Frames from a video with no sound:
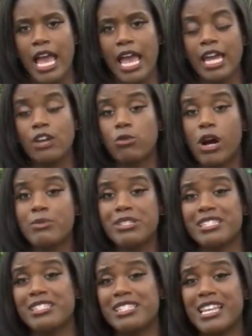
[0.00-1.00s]
And
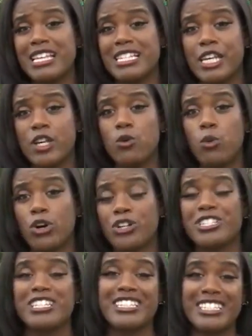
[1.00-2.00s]
Robinson says he
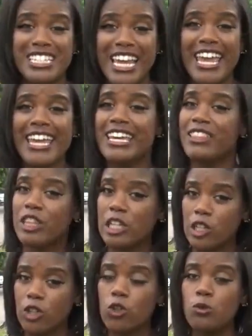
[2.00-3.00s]
works to stay in the
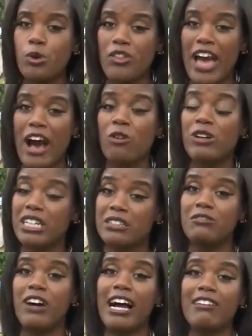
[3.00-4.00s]
loop with how
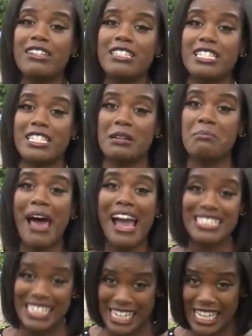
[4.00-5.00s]
gun violence is
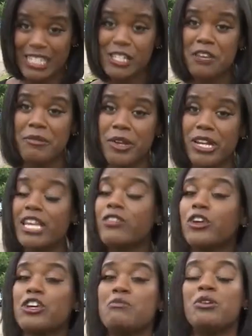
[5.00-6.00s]
impacting his community
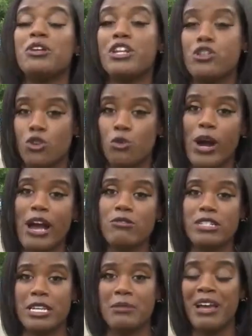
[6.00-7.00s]
and the communities
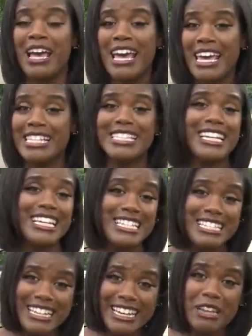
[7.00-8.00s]
around him. He said
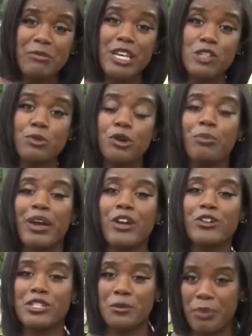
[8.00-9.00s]
his team is
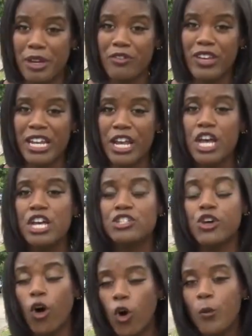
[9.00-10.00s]
prepared to pivot,
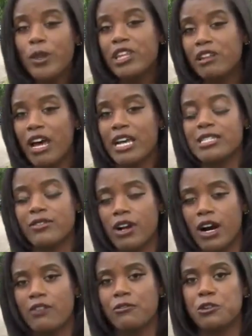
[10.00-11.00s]
to open the lines of
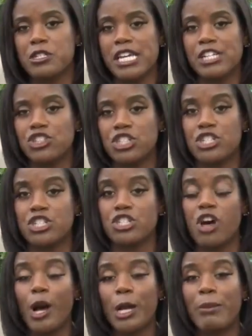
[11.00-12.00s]
conversation, to
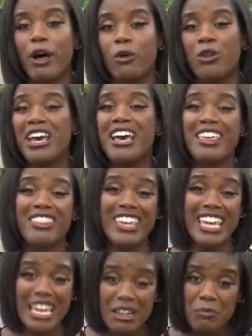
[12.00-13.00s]
talk about
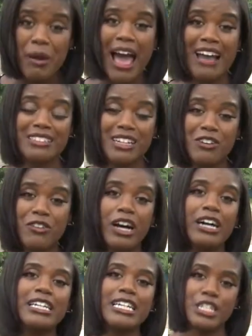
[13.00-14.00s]
the impact of
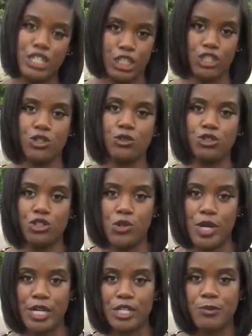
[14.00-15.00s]
unintentional
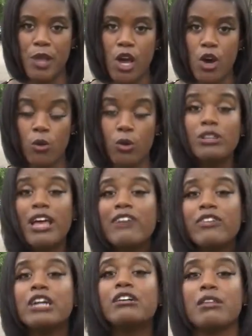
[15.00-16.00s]
shootings. We're
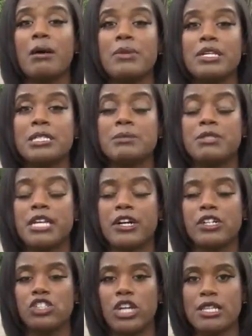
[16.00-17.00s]
live in Columbus.
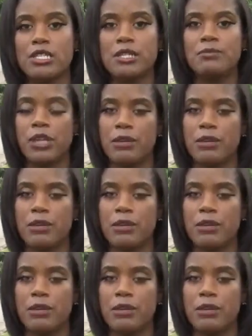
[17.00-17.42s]
Sierra Johnson,